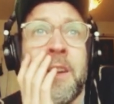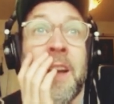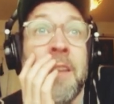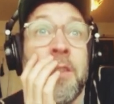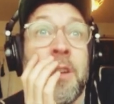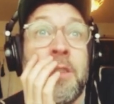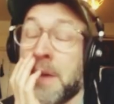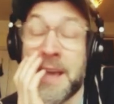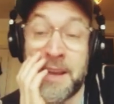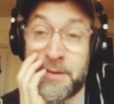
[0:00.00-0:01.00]
And I haven't
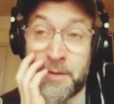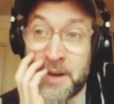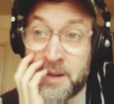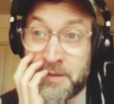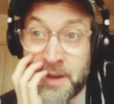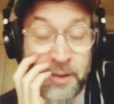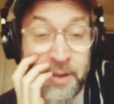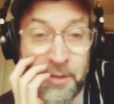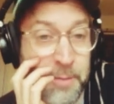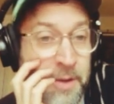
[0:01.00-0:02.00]
paid for any of their
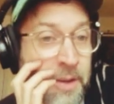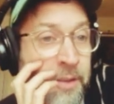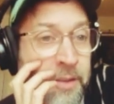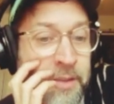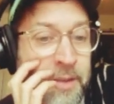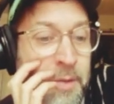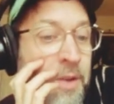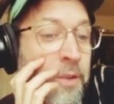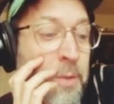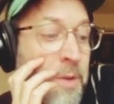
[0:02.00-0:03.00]
stuff because, to be
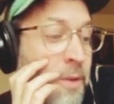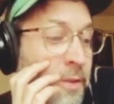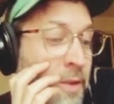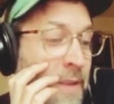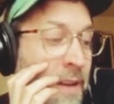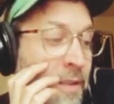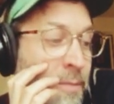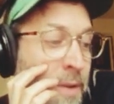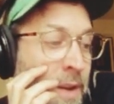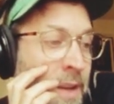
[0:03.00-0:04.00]
honest with you, it's sort of out
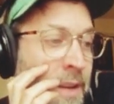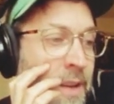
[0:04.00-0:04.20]
of I